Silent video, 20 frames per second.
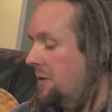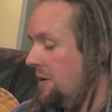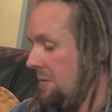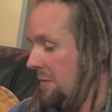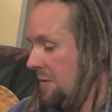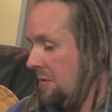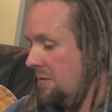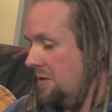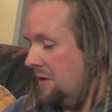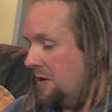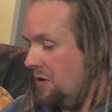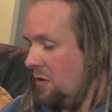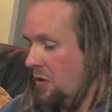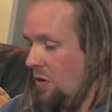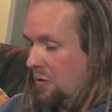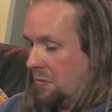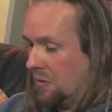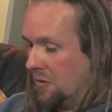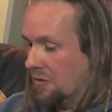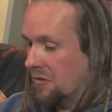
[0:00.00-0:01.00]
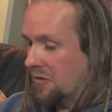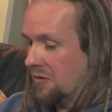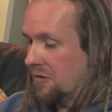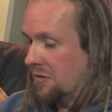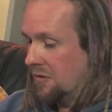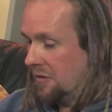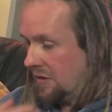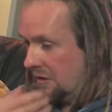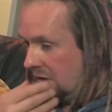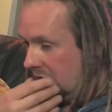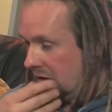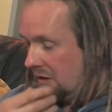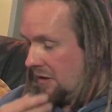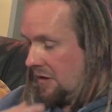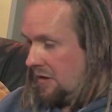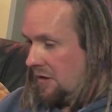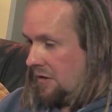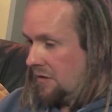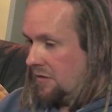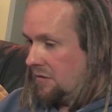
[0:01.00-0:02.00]
anyway, when we are in Cornwall, she
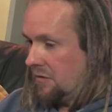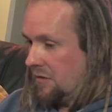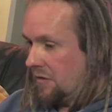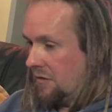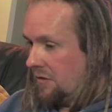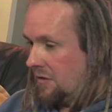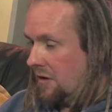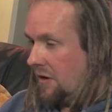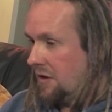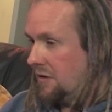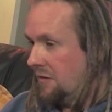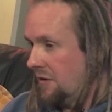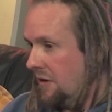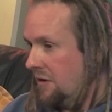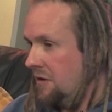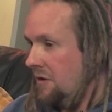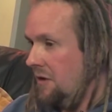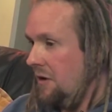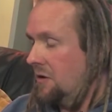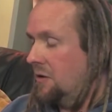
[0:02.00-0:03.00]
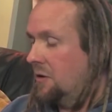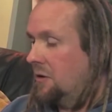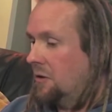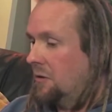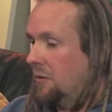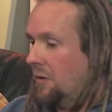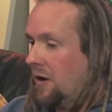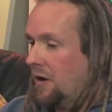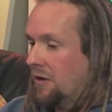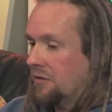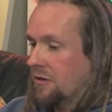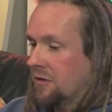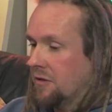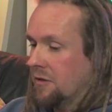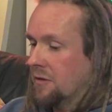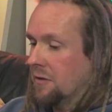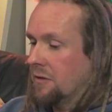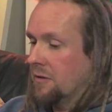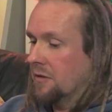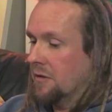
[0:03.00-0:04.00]
said, you know, you don't know who you are, do
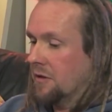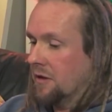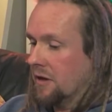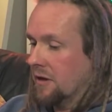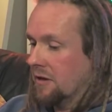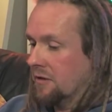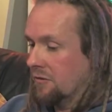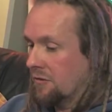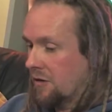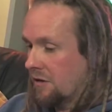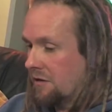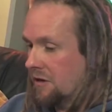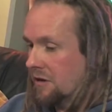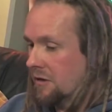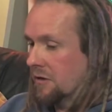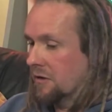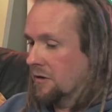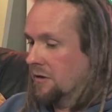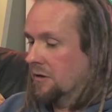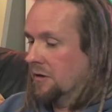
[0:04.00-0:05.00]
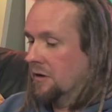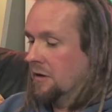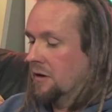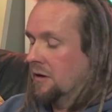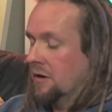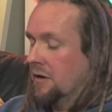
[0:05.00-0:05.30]
you? Uh, you're very good.